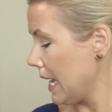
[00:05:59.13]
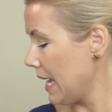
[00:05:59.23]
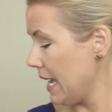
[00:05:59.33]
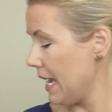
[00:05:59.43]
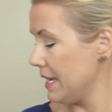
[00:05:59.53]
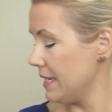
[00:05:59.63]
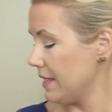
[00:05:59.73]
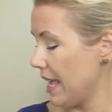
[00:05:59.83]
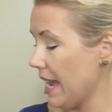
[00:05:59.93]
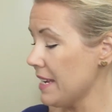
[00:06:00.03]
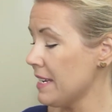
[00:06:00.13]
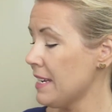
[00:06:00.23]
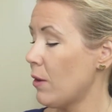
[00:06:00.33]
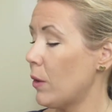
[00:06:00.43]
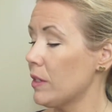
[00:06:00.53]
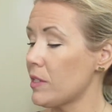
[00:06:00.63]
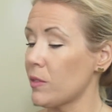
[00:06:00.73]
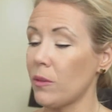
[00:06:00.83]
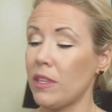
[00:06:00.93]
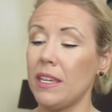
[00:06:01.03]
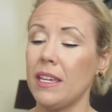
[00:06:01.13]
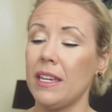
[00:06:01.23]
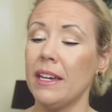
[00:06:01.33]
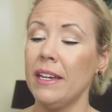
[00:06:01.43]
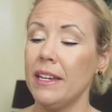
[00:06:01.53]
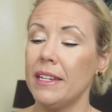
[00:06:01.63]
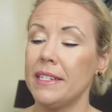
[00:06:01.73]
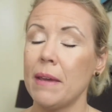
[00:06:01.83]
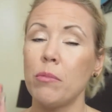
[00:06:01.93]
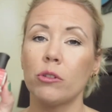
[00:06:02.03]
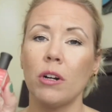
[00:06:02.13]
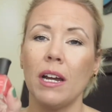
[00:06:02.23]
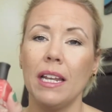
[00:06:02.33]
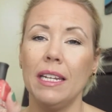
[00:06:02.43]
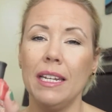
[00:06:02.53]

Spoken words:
And then also the Deborah